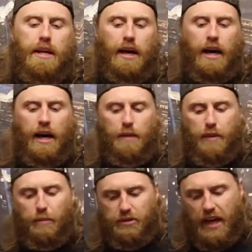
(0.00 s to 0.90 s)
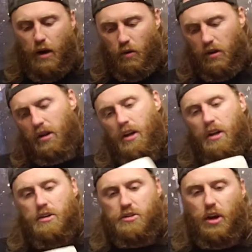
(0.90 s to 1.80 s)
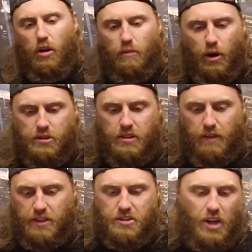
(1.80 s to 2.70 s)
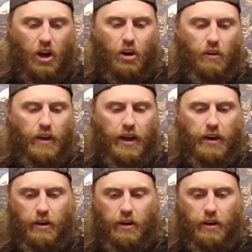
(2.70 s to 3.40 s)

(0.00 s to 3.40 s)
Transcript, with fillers: uh, paper towel so most of us know that,